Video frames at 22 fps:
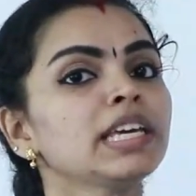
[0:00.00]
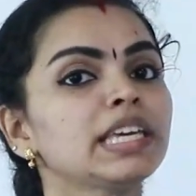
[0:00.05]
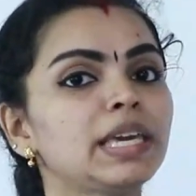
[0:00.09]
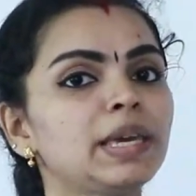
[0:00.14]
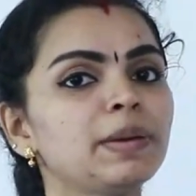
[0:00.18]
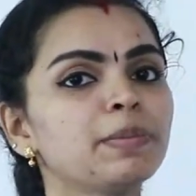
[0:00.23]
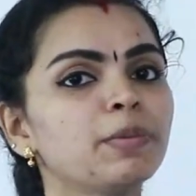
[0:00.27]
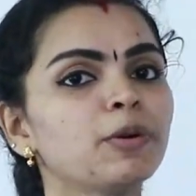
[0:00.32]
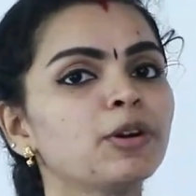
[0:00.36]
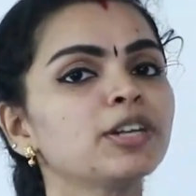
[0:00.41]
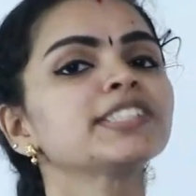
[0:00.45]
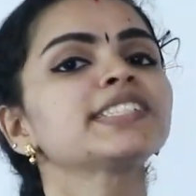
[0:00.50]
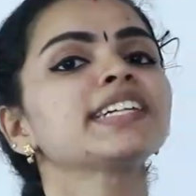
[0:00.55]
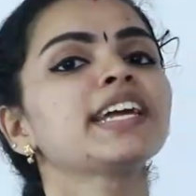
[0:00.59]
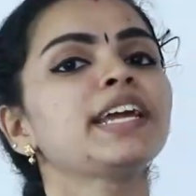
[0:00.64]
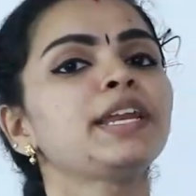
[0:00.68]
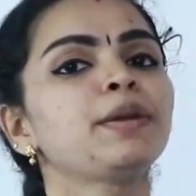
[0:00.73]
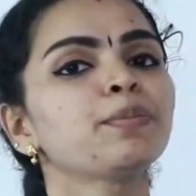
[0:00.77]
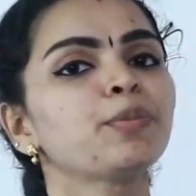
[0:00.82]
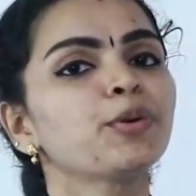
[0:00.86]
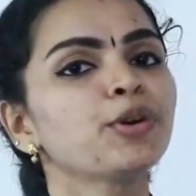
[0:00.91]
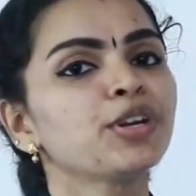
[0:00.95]
Keyboard is an
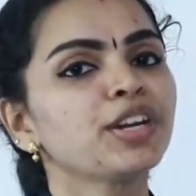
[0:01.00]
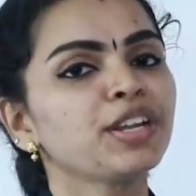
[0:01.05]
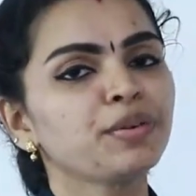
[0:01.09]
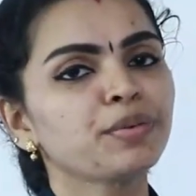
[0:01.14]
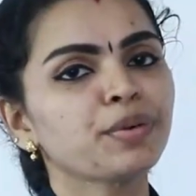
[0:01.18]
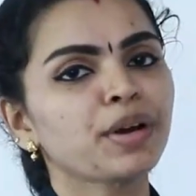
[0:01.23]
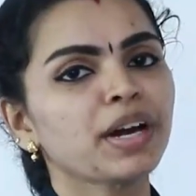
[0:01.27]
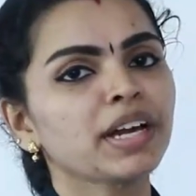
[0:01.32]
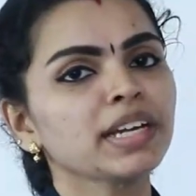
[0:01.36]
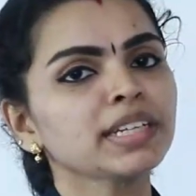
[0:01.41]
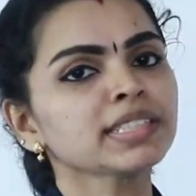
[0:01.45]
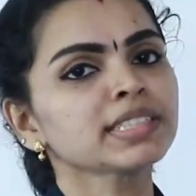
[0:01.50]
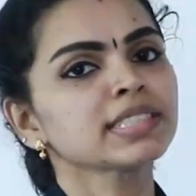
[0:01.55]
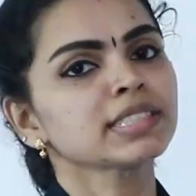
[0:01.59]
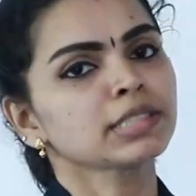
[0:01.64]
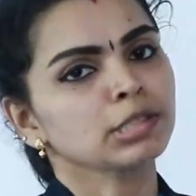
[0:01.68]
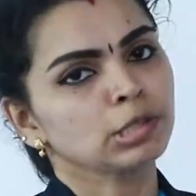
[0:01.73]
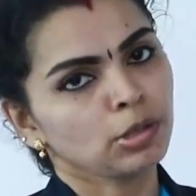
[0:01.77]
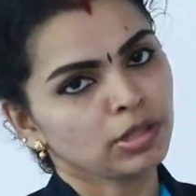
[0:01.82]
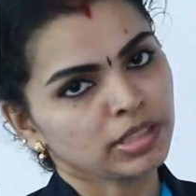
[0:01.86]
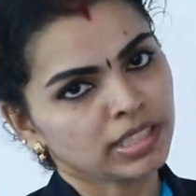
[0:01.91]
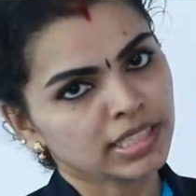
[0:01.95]
input device.
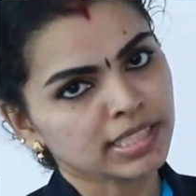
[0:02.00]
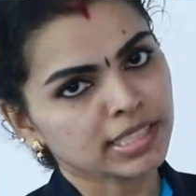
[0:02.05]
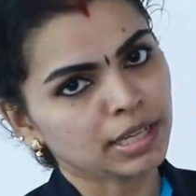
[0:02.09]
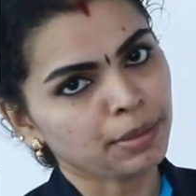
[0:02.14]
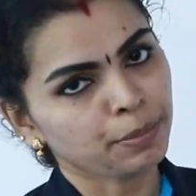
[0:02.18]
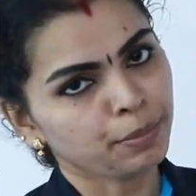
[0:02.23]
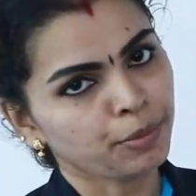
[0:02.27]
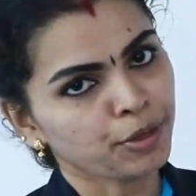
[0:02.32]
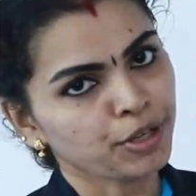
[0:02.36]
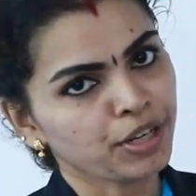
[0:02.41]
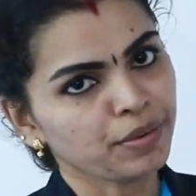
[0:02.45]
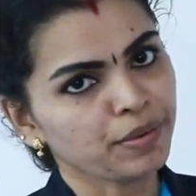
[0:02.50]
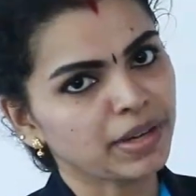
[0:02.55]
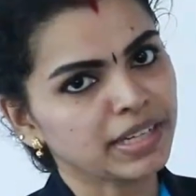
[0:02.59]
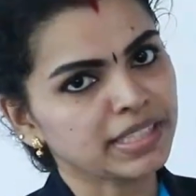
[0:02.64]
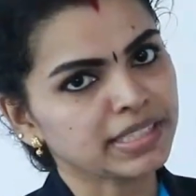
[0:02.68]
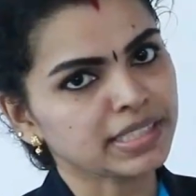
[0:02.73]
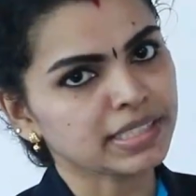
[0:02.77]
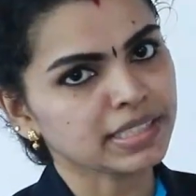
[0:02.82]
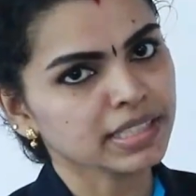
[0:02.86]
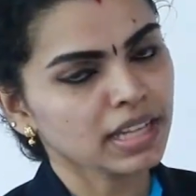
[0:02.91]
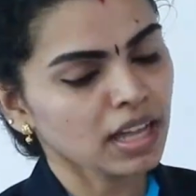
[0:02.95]
So this input
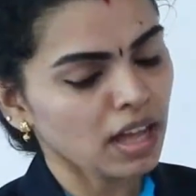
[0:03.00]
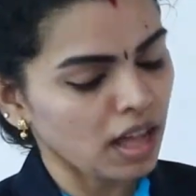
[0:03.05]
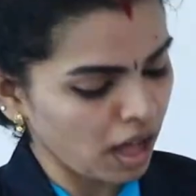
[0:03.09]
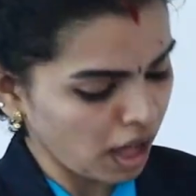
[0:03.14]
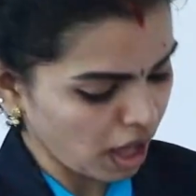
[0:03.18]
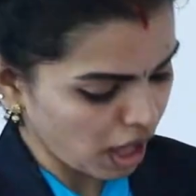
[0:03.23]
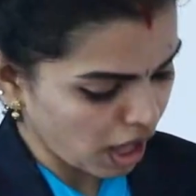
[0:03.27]
device is a